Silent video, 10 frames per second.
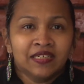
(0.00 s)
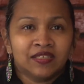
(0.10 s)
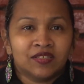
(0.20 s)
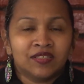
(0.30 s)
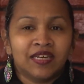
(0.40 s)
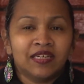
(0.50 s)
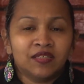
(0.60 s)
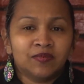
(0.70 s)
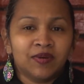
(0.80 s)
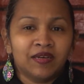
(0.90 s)
So that
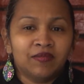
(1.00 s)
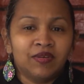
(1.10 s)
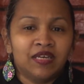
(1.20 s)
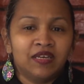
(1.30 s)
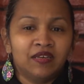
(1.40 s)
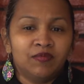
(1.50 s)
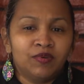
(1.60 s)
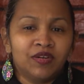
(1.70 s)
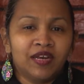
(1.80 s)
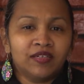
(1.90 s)
is why we
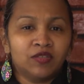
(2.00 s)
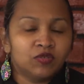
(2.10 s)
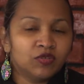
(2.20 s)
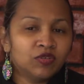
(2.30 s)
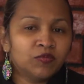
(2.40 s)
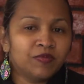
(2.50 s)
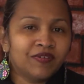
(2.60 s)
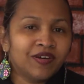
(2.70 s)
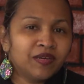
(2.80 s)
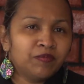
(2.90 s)
would like to, you know,
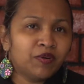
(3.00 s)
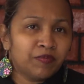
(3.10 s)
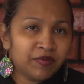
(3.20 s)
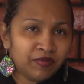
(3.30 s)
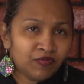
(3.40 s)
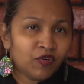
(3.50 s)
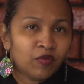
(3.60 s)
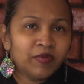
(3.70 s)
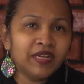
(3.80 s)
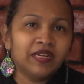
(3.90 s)
provide proper formal